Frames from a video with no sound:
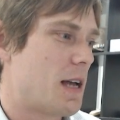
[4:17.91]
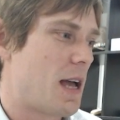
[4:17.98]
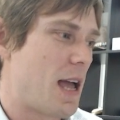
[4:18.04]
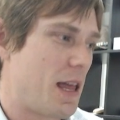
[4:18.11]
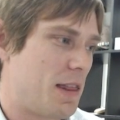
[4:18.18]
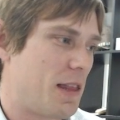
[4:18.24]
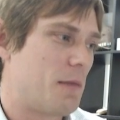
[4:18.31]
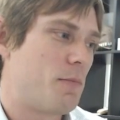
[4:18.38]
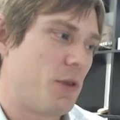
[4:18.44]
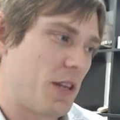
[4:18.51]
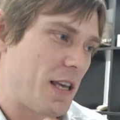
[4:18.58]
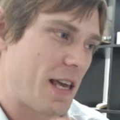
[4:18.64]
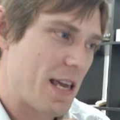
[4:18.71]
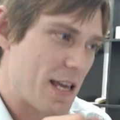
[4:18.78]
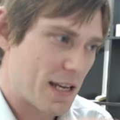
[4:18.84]
and then put the
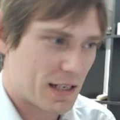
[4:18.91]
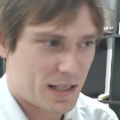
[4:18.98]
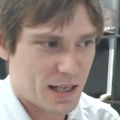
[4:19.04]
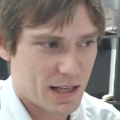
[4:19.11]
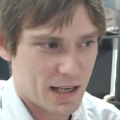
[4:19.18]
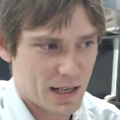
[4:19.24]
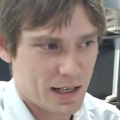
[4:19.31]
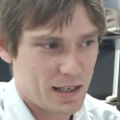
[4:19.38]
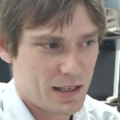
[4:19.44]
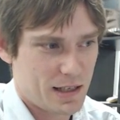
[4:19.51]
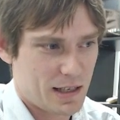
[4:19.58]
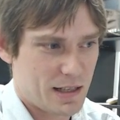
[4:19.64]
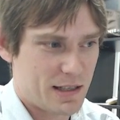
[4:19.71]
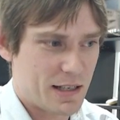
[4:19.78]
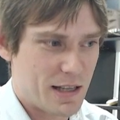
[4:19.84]
key into the
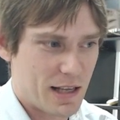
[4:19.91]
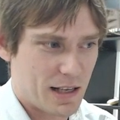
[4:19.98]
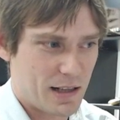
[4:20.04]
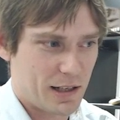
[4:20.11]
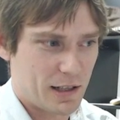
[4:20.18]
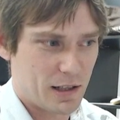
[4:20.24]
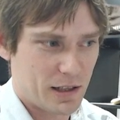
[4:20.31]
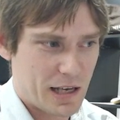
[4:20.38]
little